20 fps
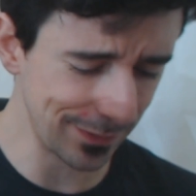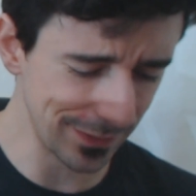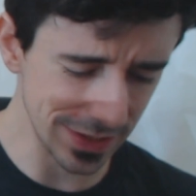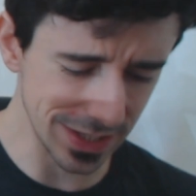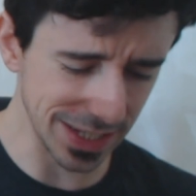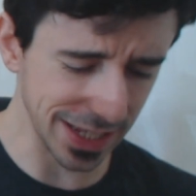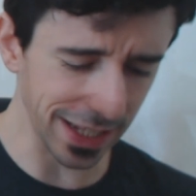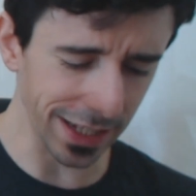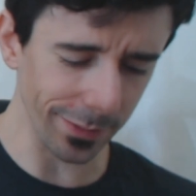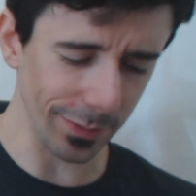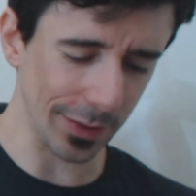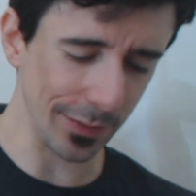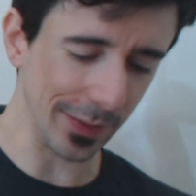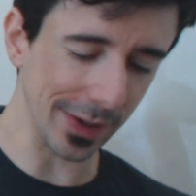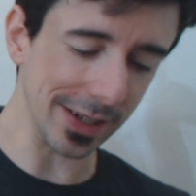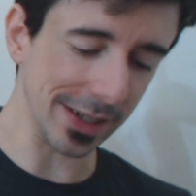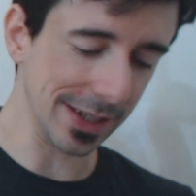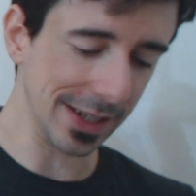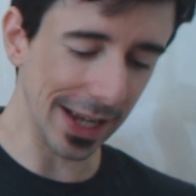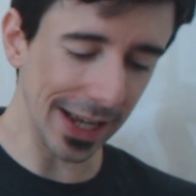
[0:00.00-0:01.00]
It's killing me.
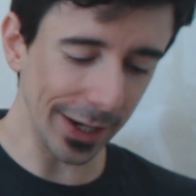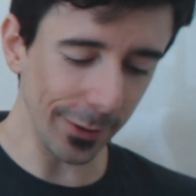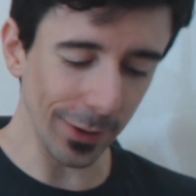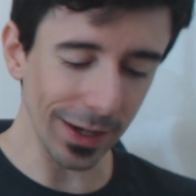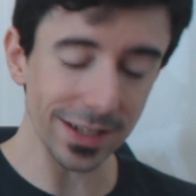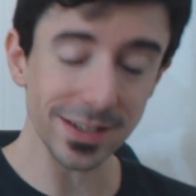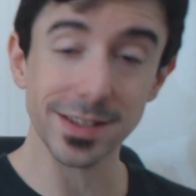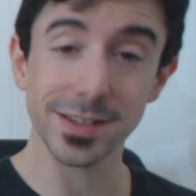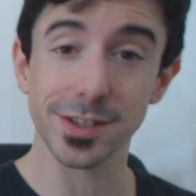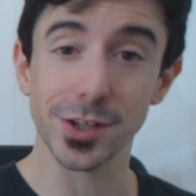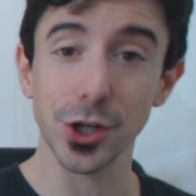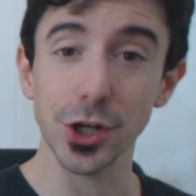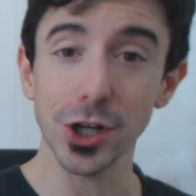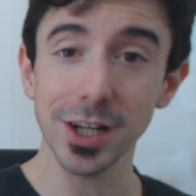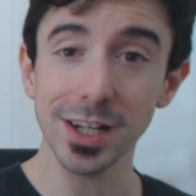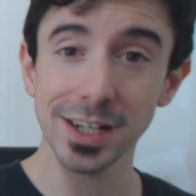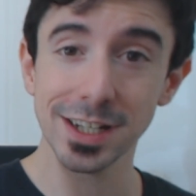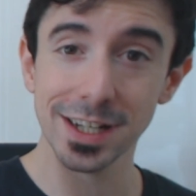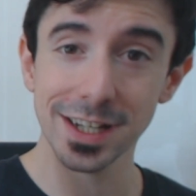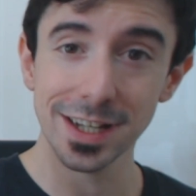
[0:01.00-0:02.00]
But anyways, it's
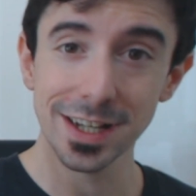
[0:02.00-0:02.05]
good.